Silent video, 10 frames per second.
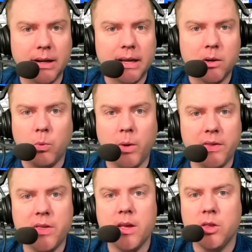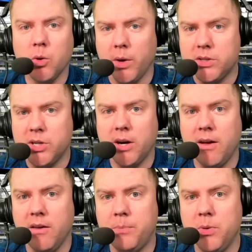with the return
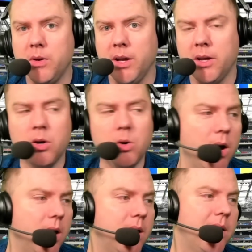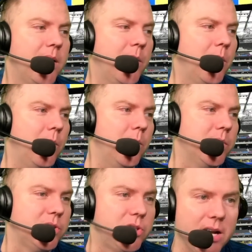of Puka Nacua, who
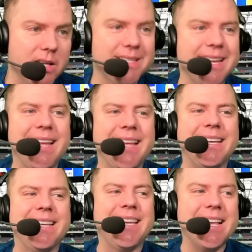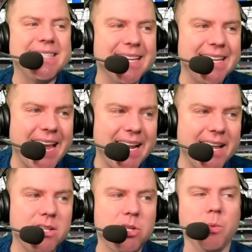was just
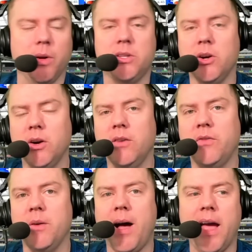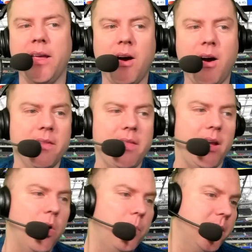designated to return from IR. They
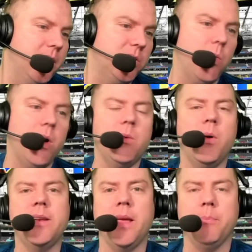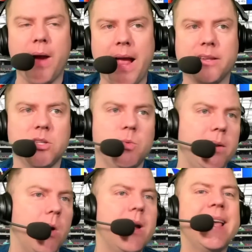opened the 21-day practice
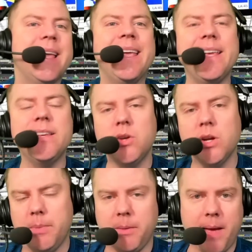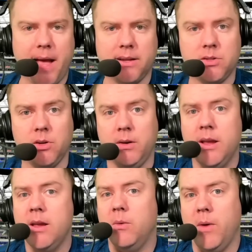window. He's going to be back soon.
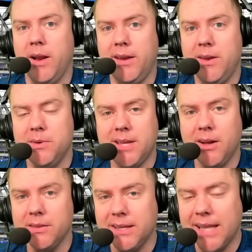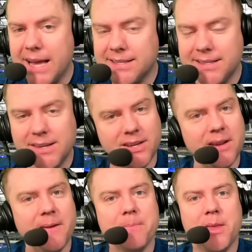When he was healthy last season,
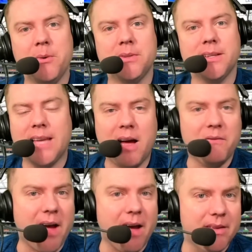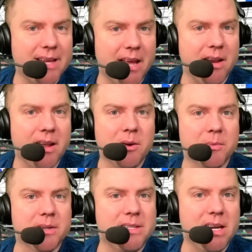he was a top 5 to 10
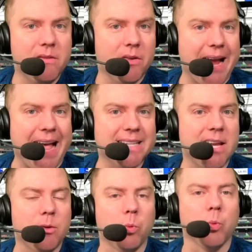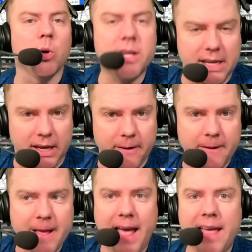receiver as a rookie.
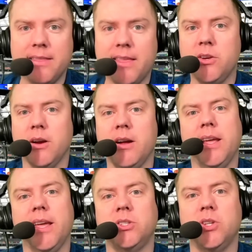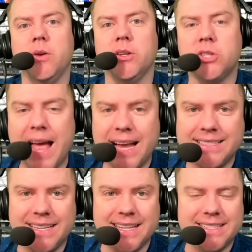And then you're going to get Jonah
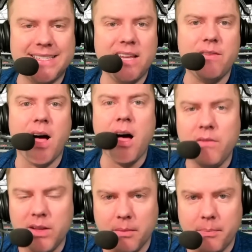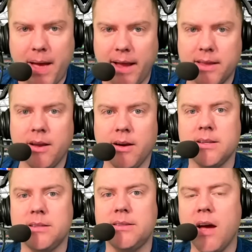Jackson and Steve Avila back. There is
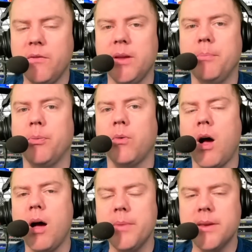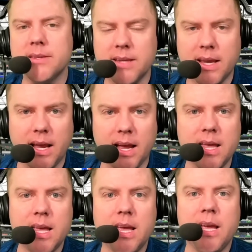definitely promising
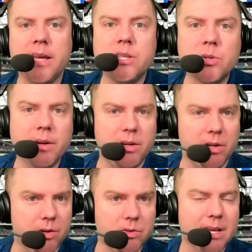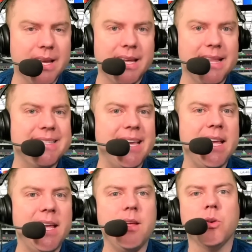injury news that's
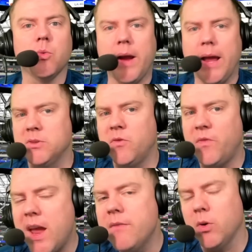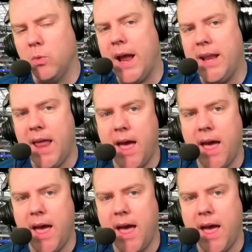in the Rams' favor right now.